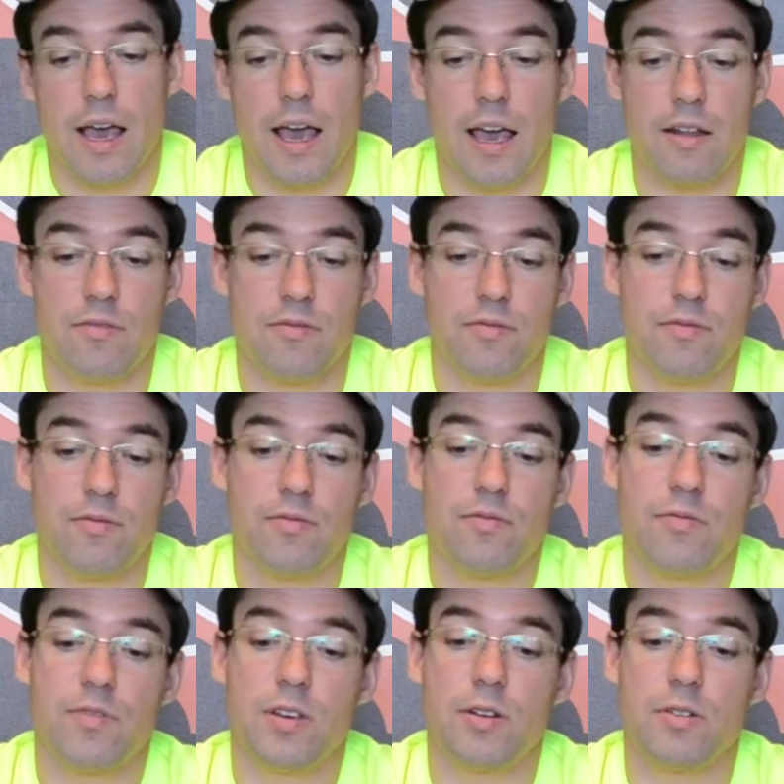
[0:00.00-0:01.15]
and
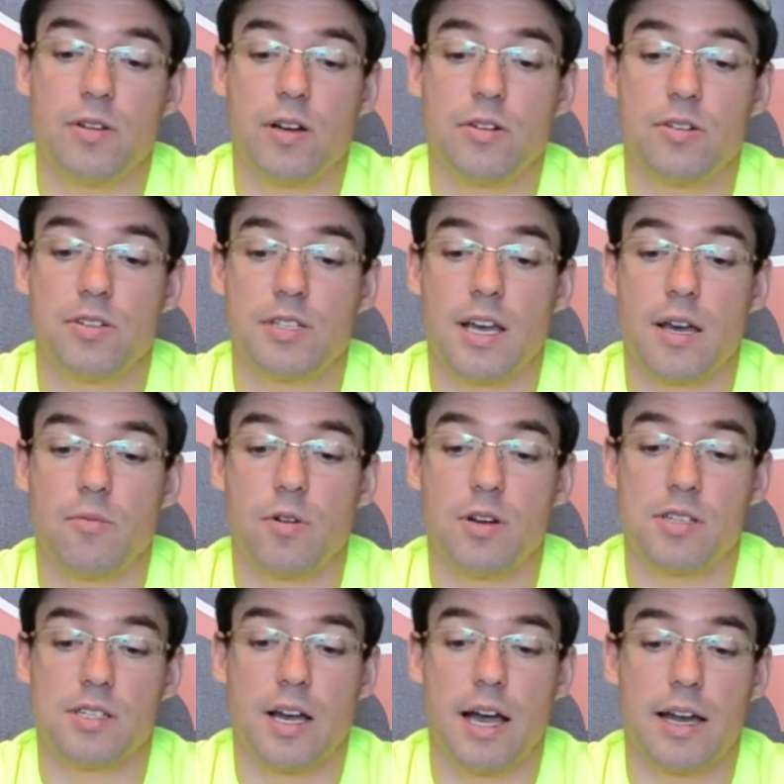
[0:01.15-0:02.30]
feel and understand what a
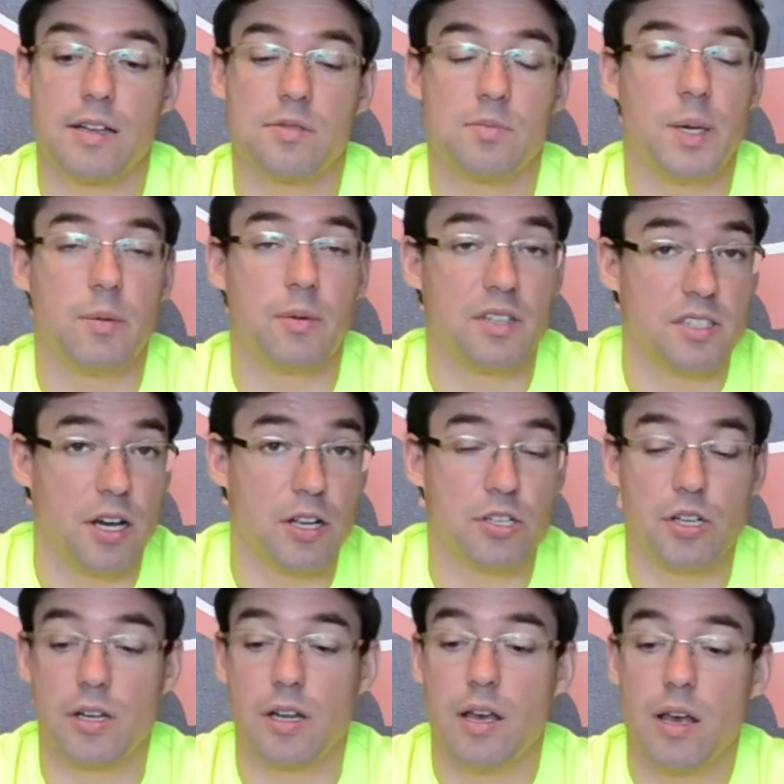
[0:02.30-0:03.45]
side is, be able to touch
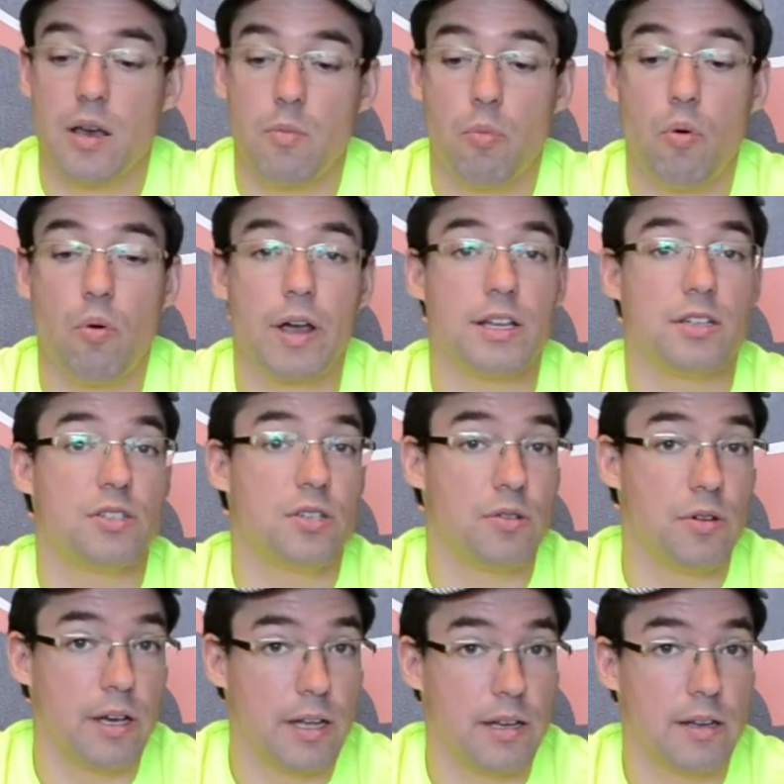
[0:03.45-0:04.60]
it, point to
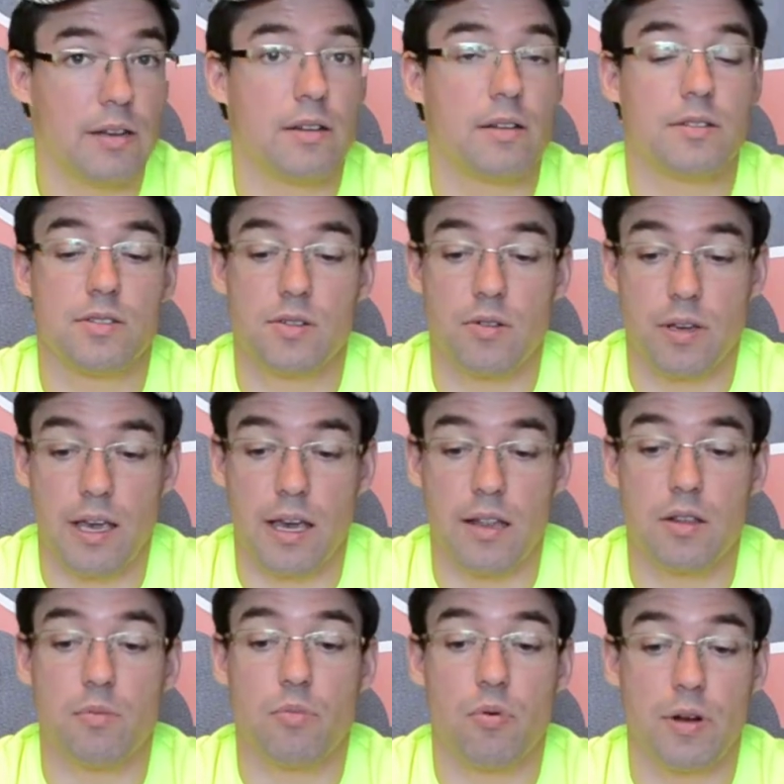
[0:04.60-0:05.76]
it. So again,
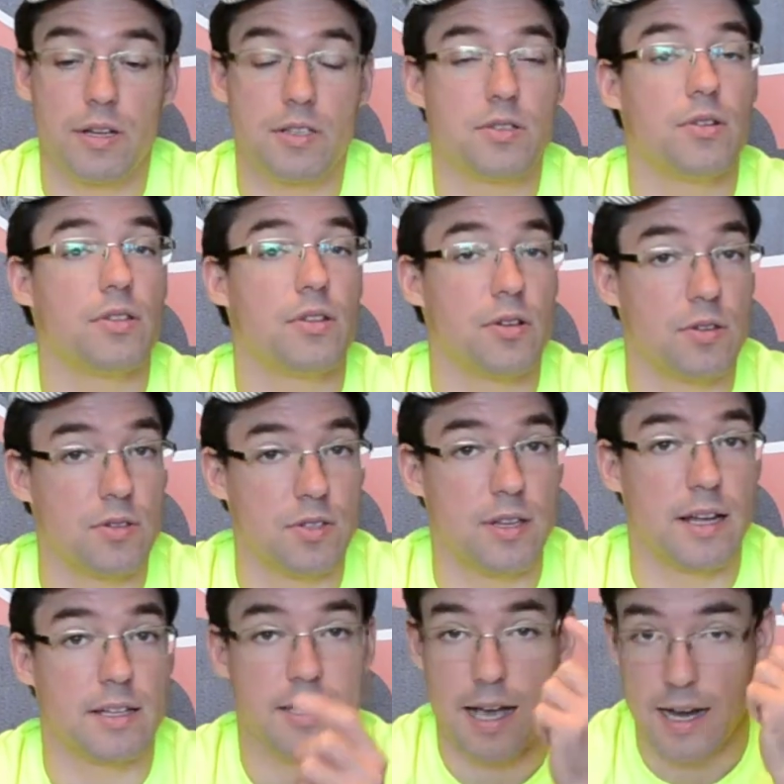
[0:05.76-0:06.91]
they're pointing to it, they're using
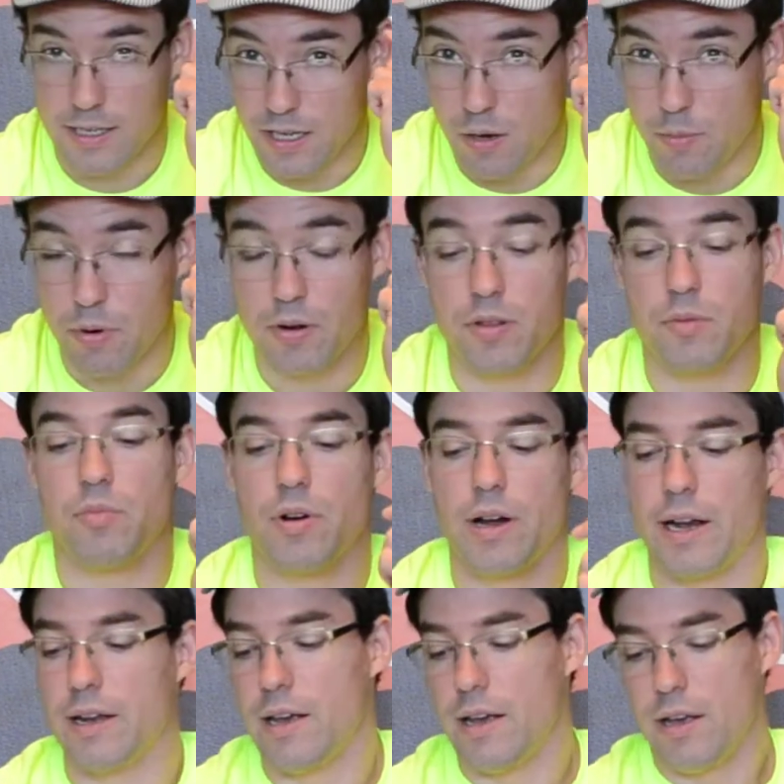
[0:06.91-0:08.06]
that tactile part of the
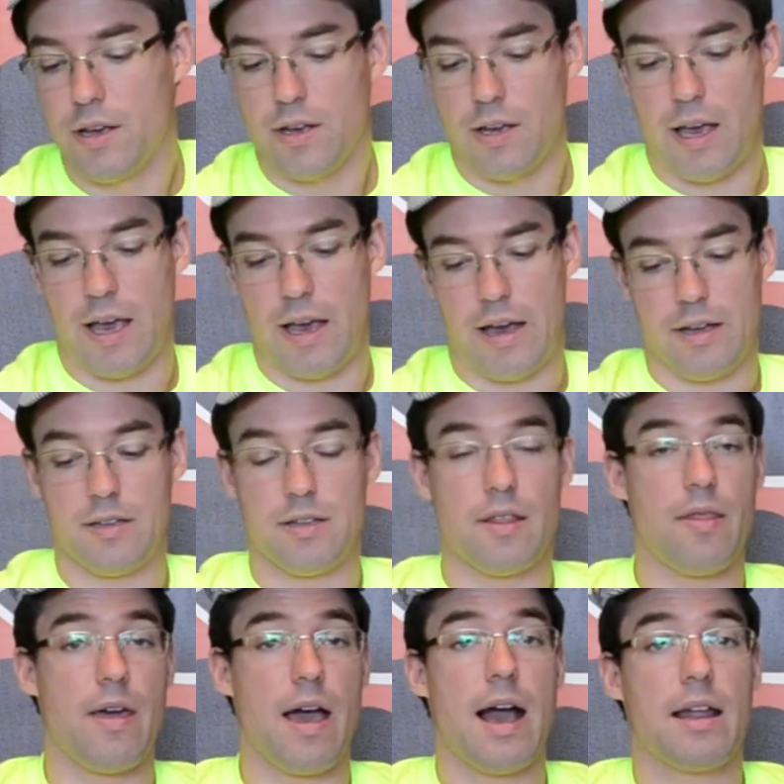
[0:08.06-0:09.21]
brain, and
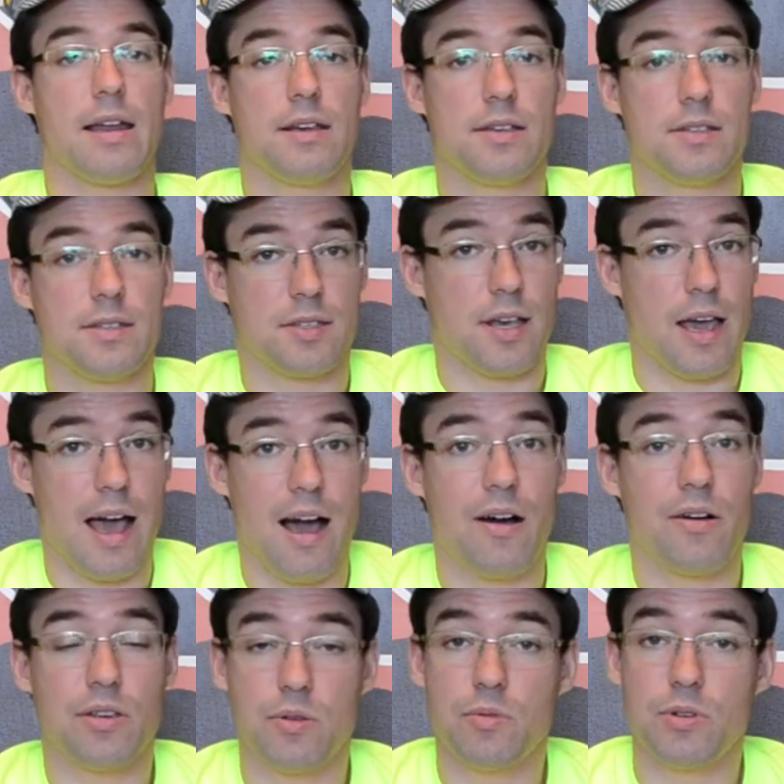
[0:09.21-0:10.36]
that is how
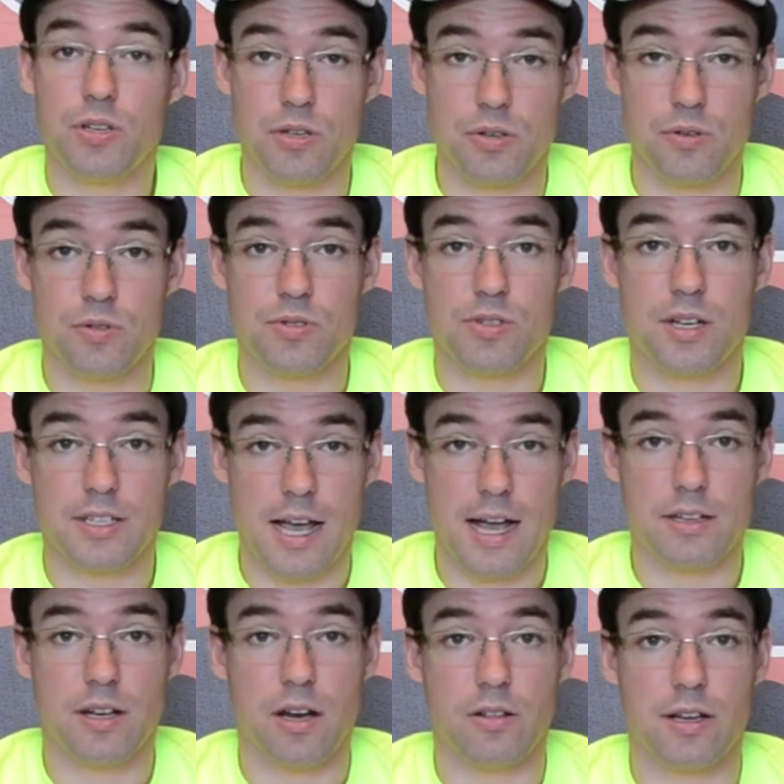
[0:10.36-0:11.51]
you would use a
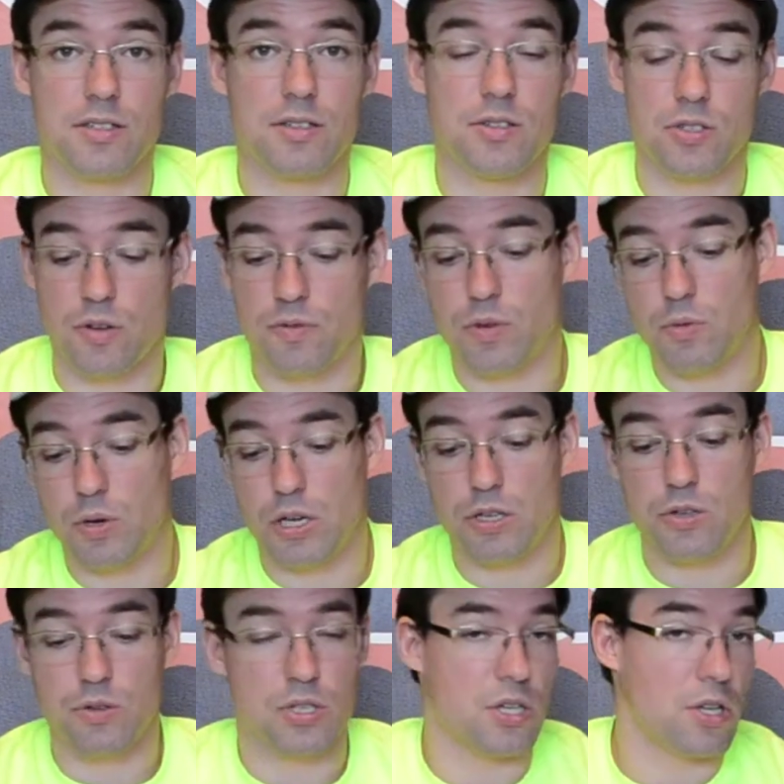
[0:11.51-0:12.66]
tactile lesson. So if you wanted to
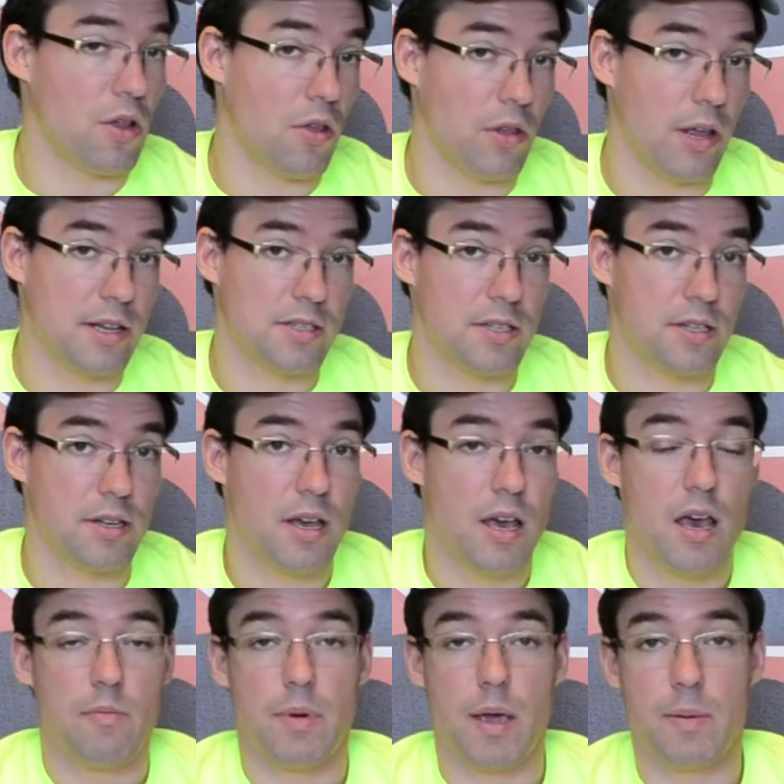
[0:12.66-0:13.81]
use another lesson,
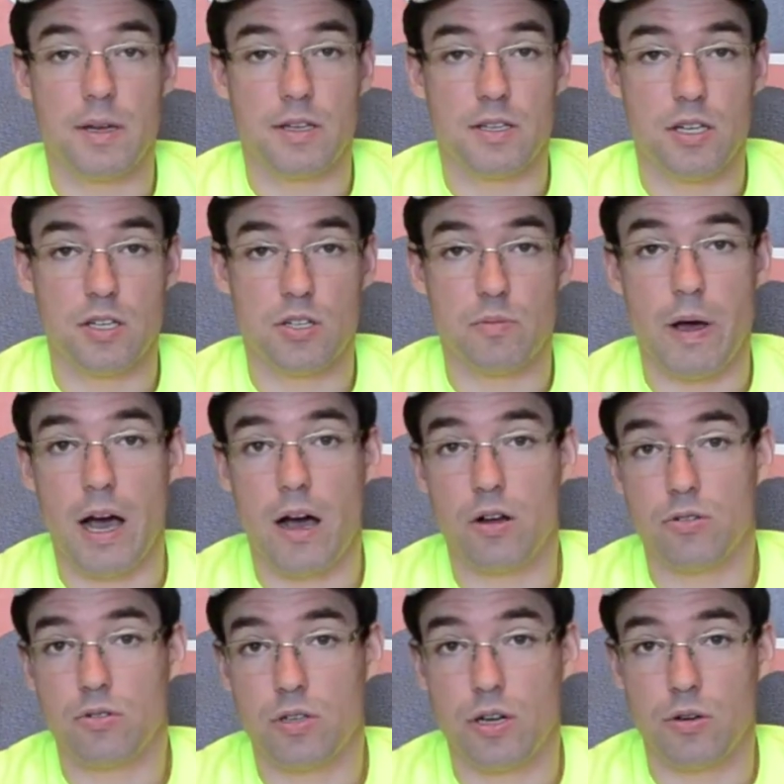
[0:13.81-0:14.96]
maybe to teach about
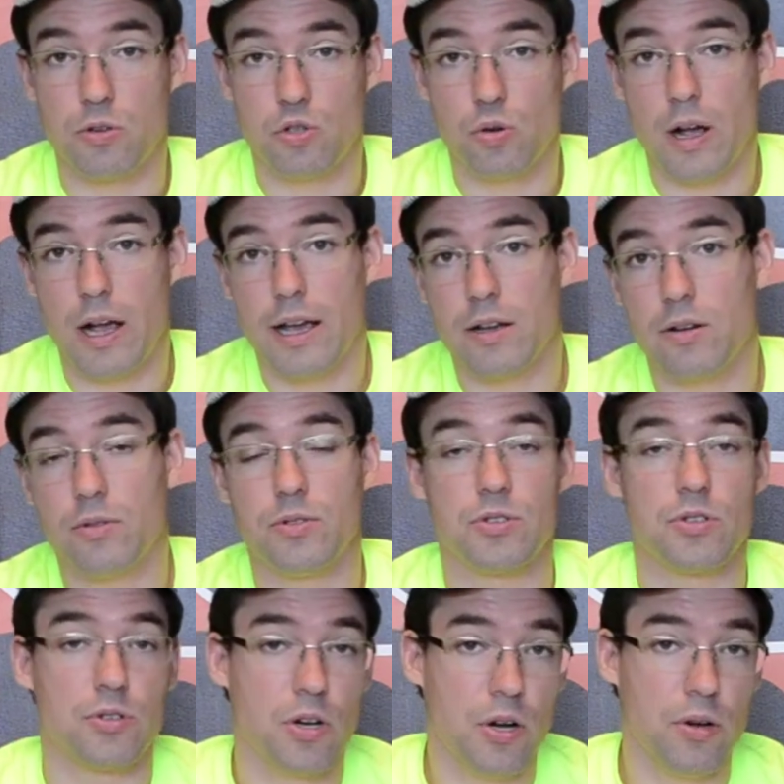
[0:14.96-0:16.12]
triangles
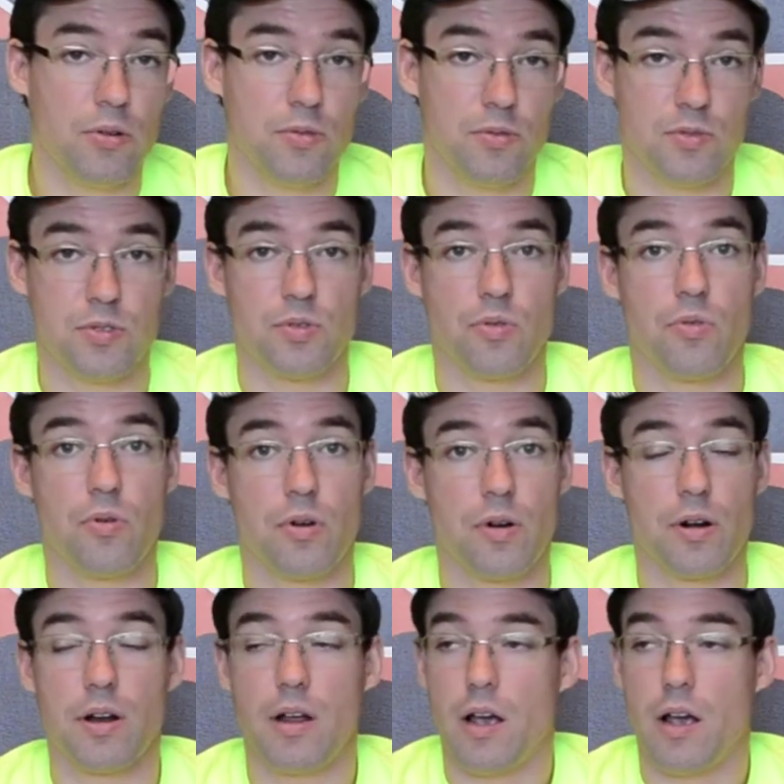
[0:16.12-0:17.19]
or cones, or